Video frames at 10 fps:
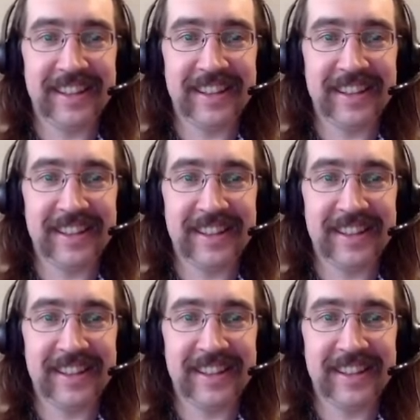
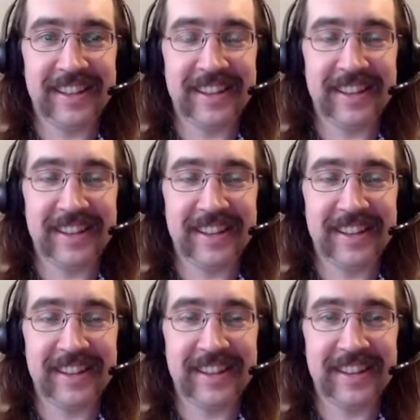
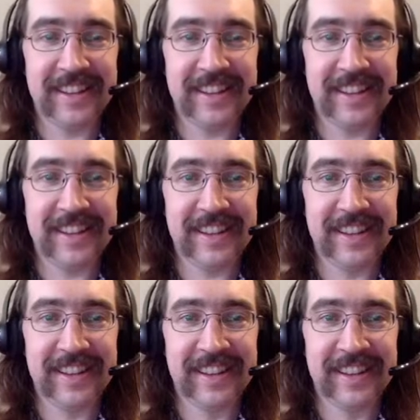
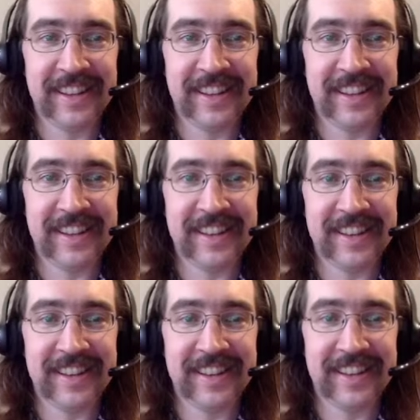
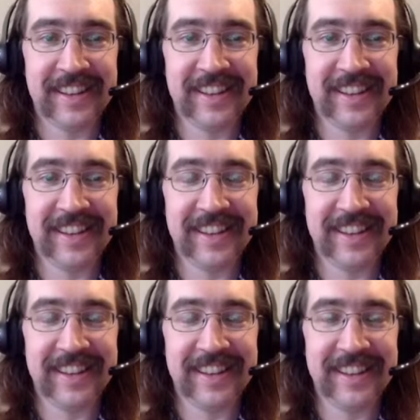
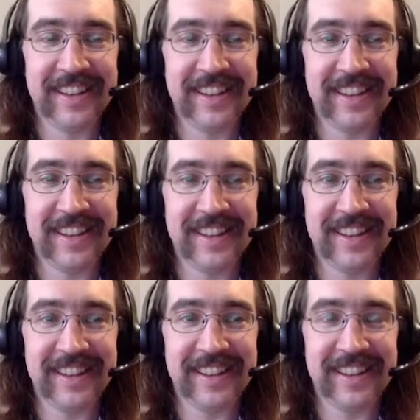
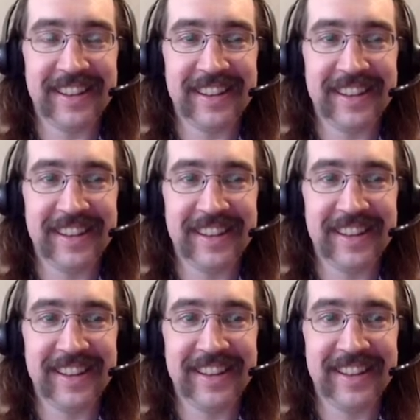
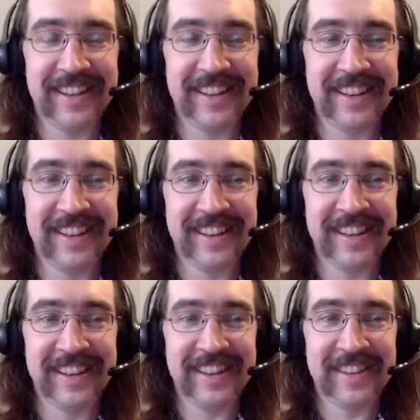
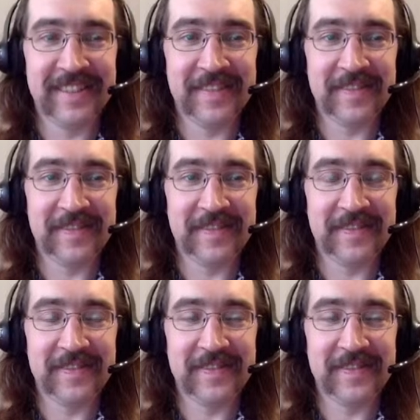This person isn't speaking.